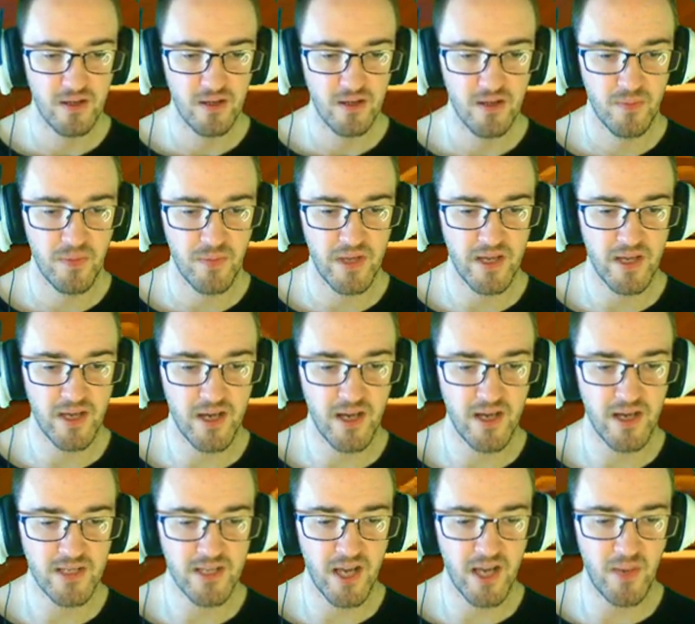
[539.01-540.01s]

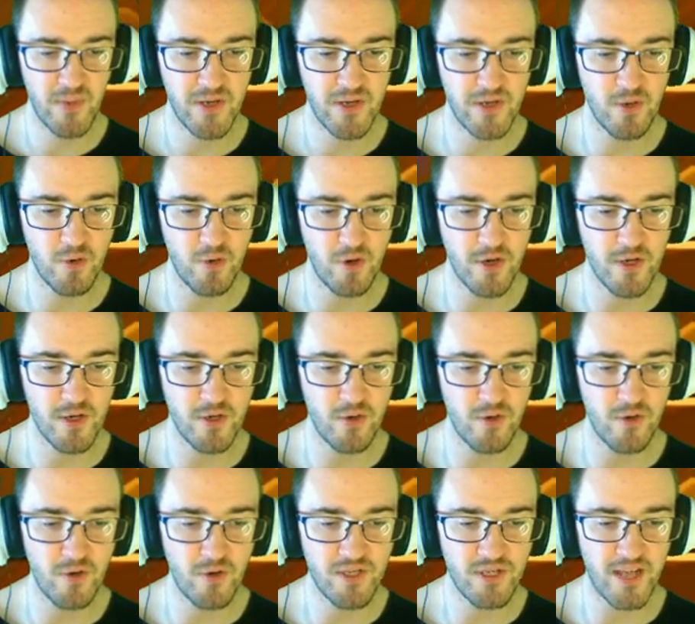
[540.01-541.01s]
because I'm a
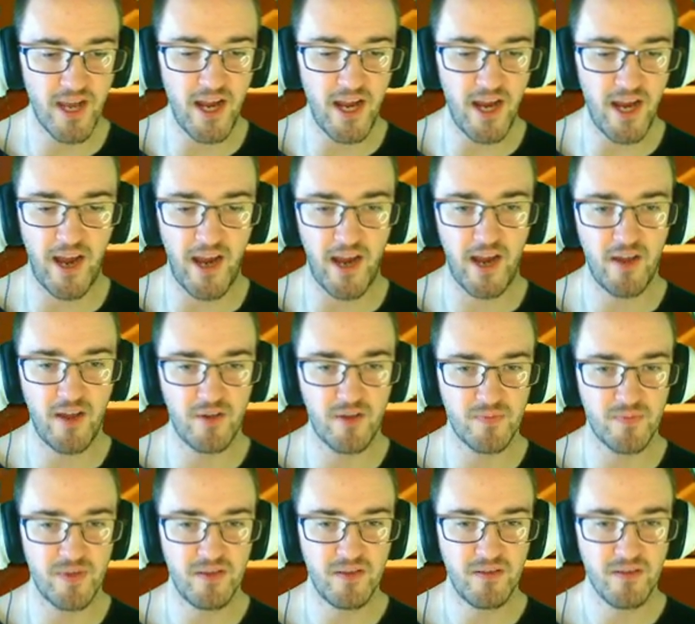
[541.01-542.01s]
door-to-door
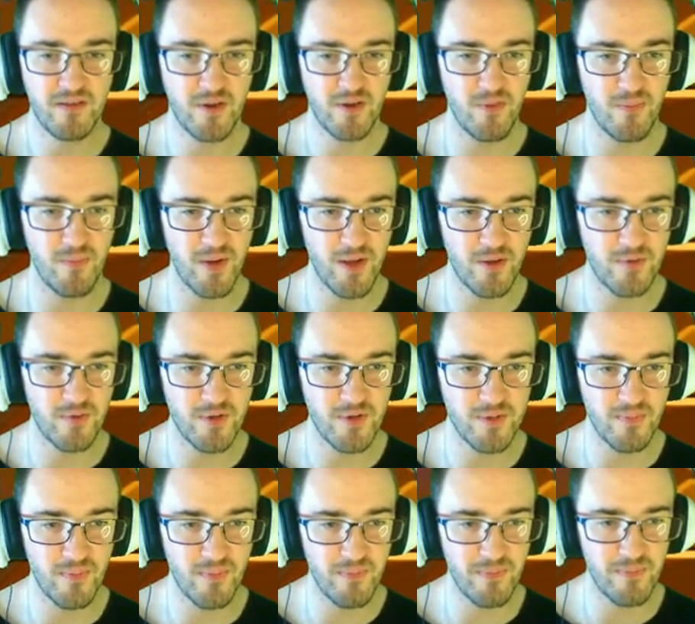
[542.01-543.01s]
salesman. Your mother was
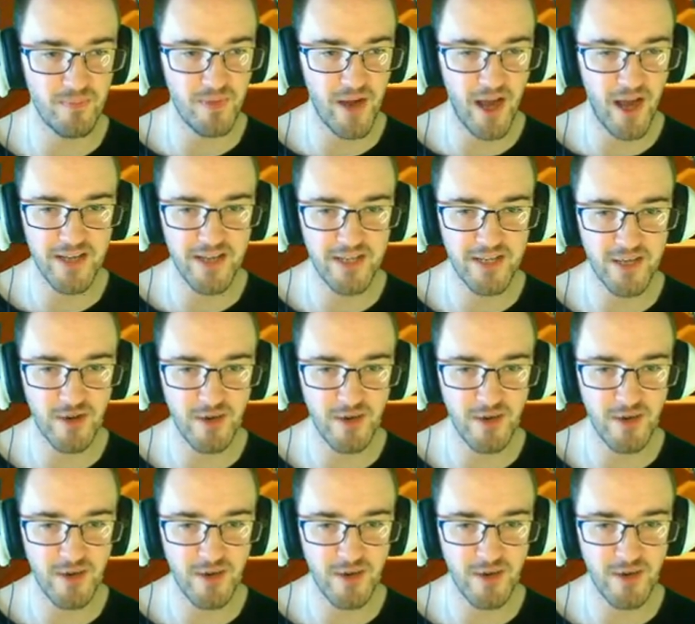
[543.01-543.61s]
nine-toed